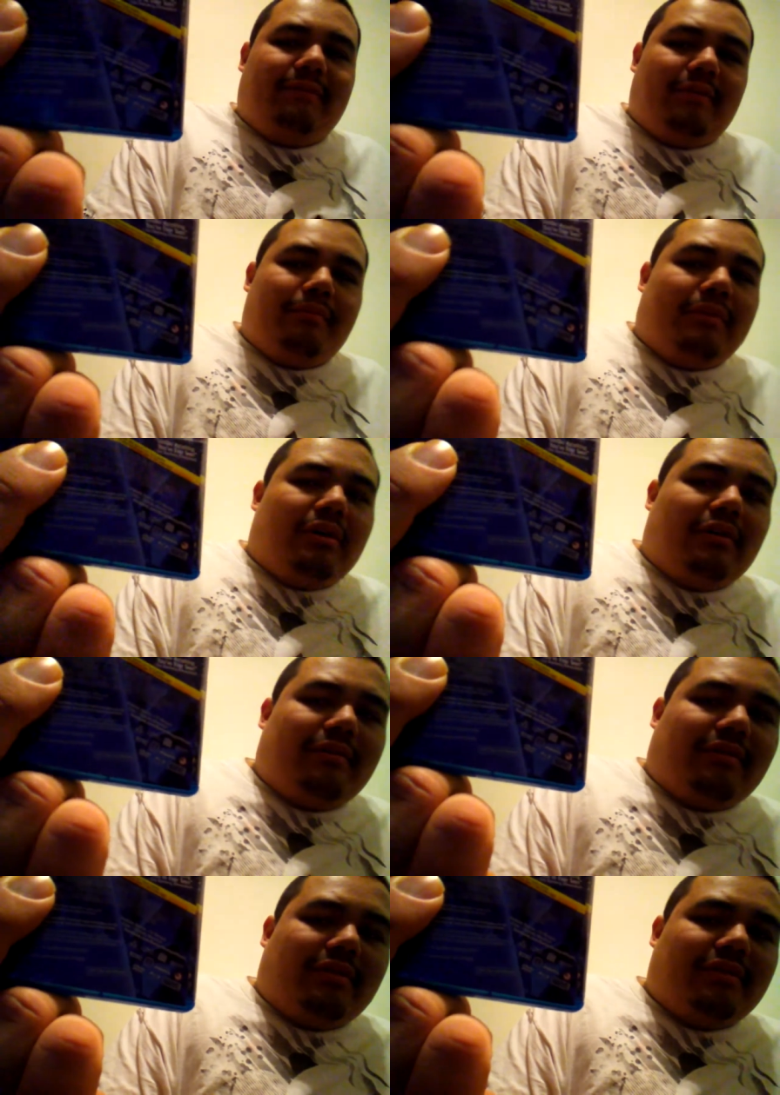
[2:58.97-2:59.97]
from
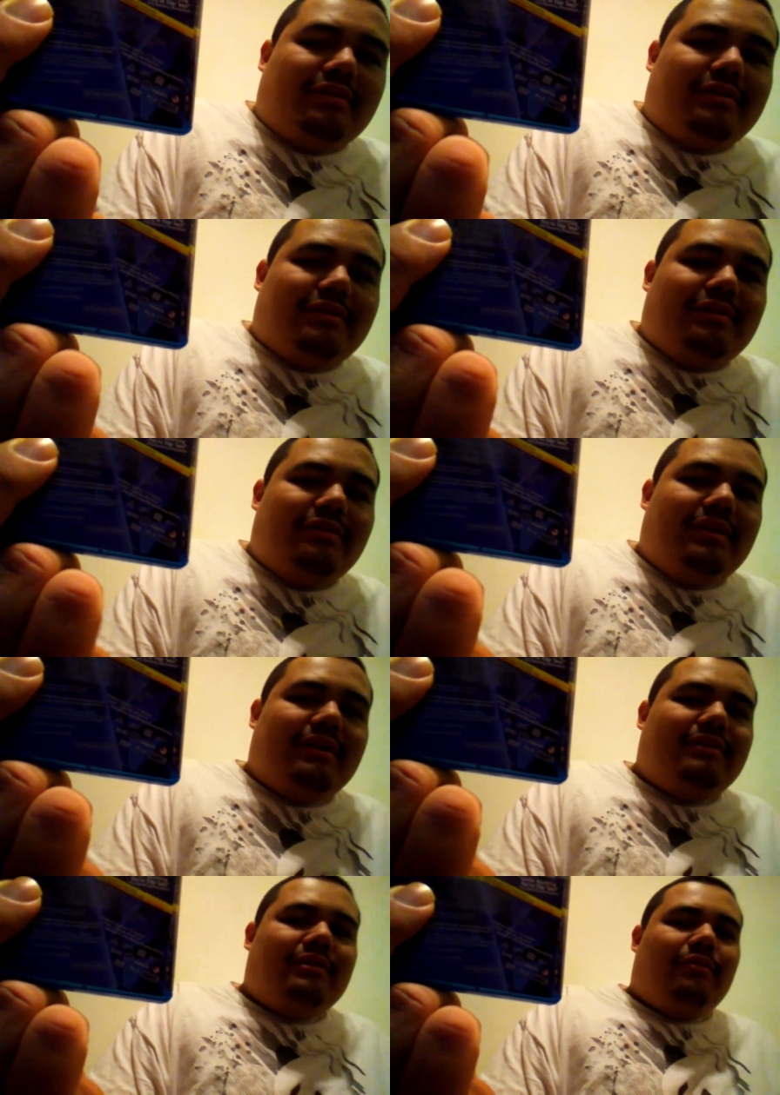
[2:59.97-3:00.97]
Marvel
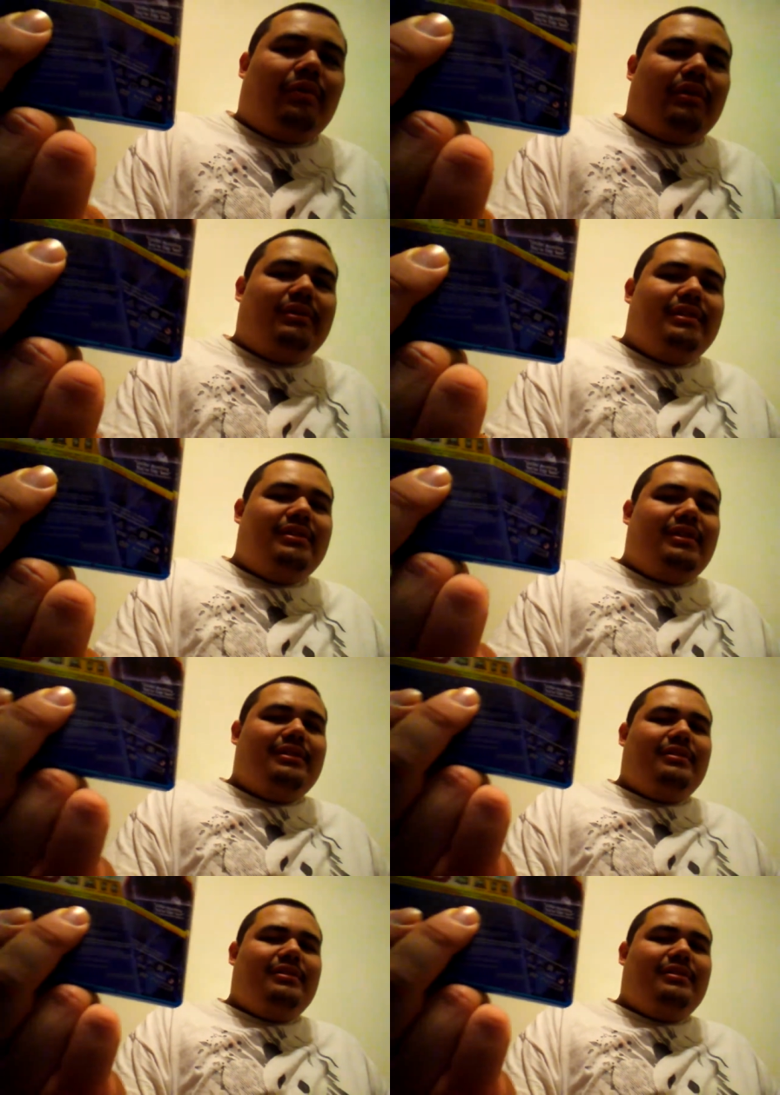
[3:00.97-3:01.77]
Studios and Walt Disney